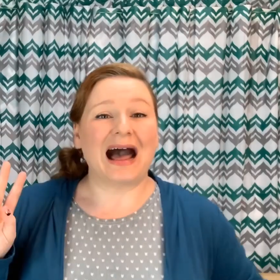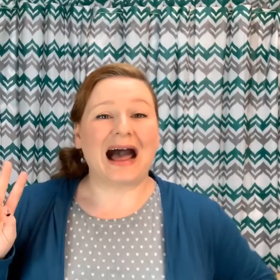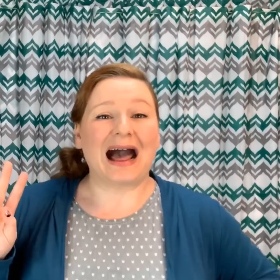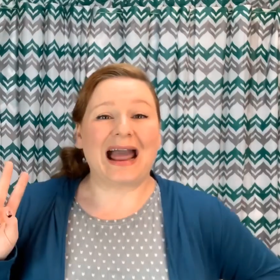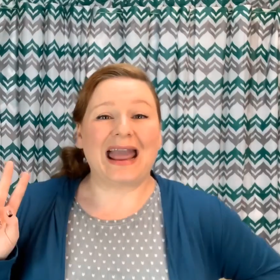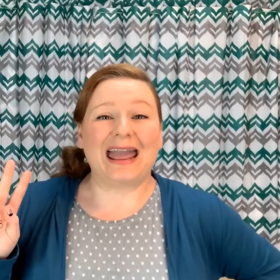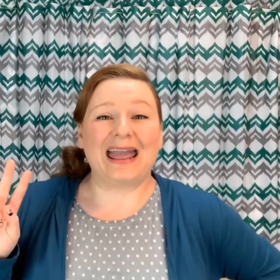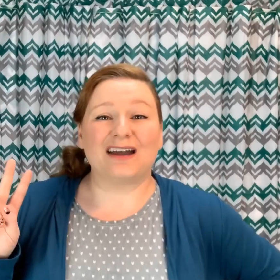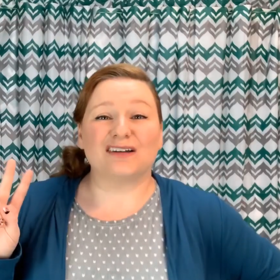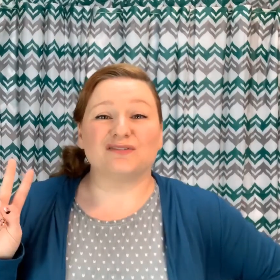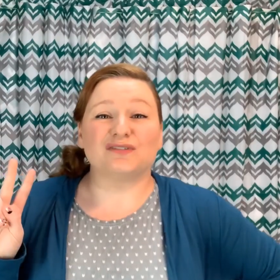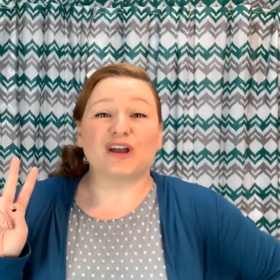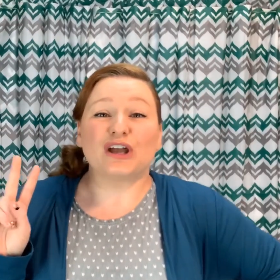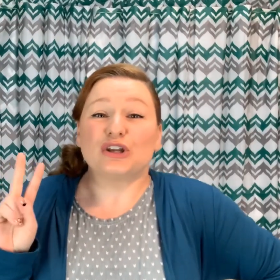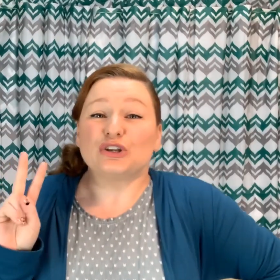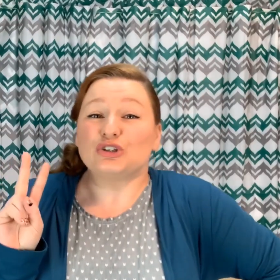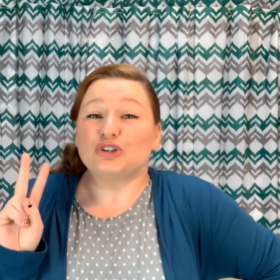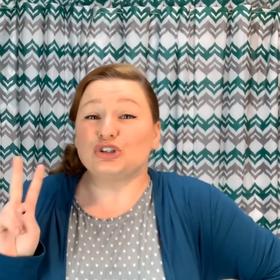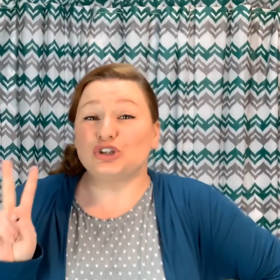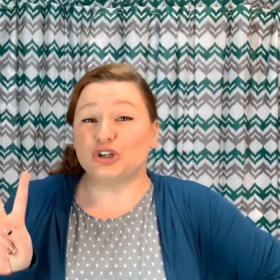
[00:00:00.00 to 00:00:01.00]
I have
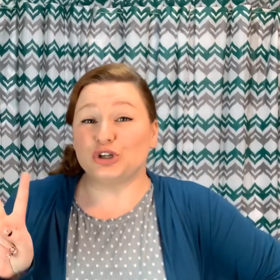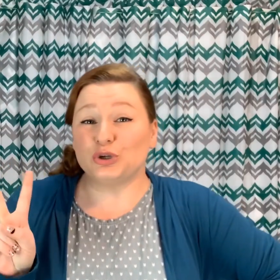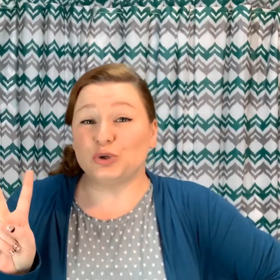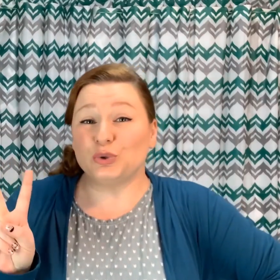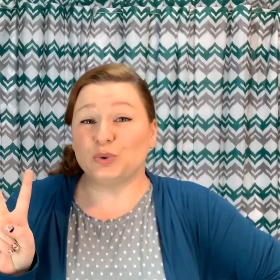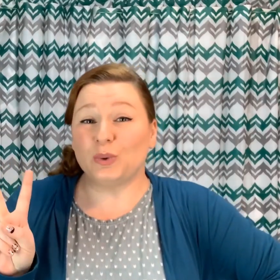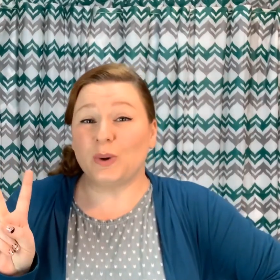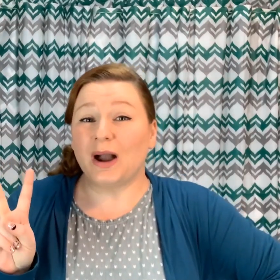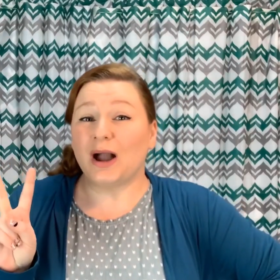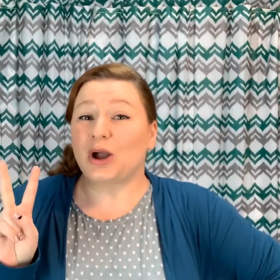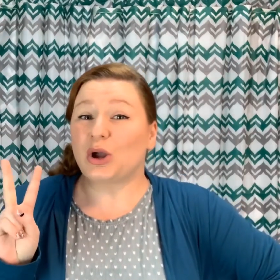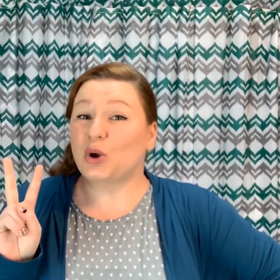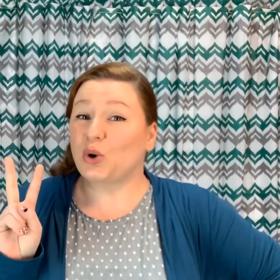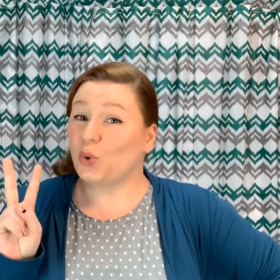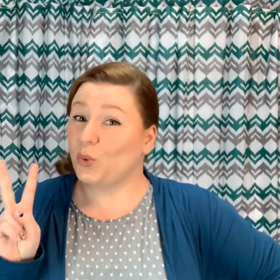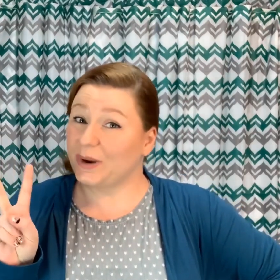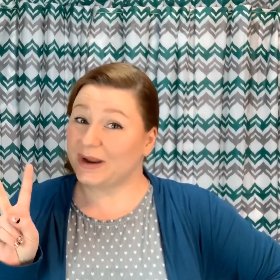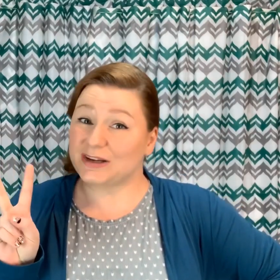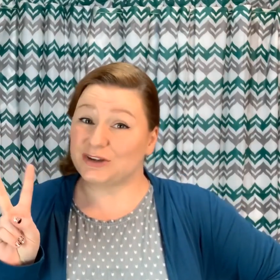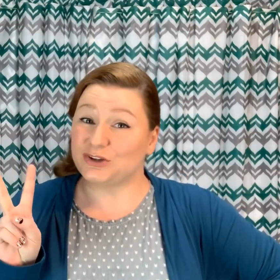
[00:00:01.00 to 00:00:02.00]
2
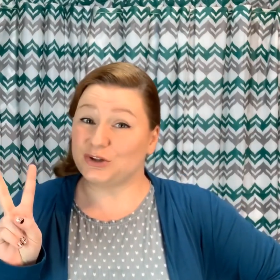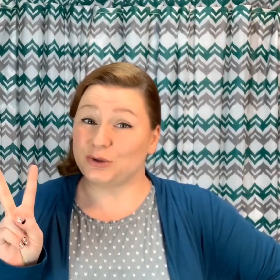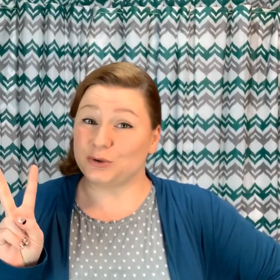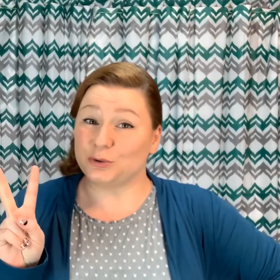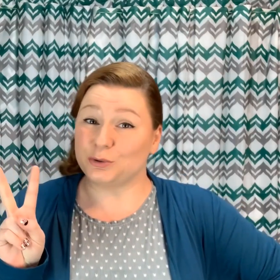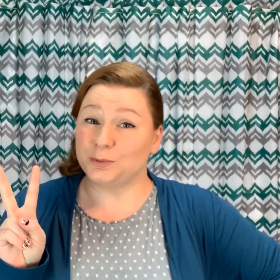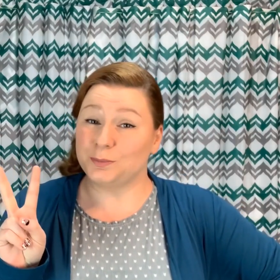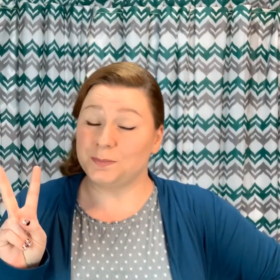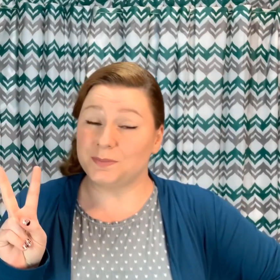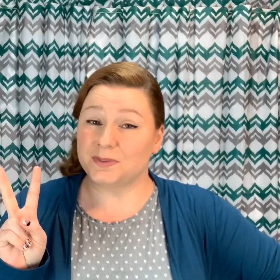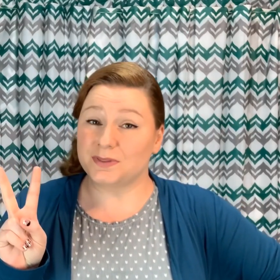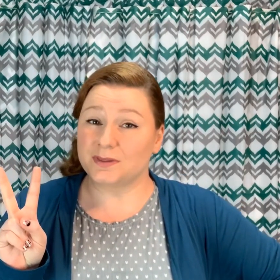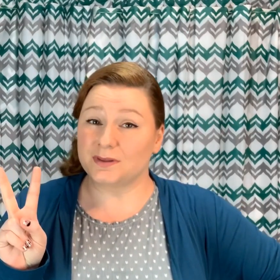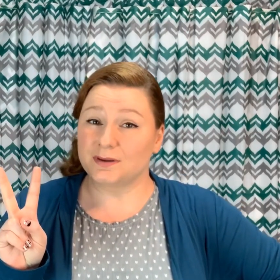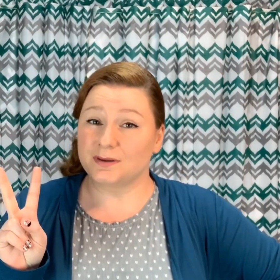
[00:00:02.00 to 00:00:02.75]
quick tubes.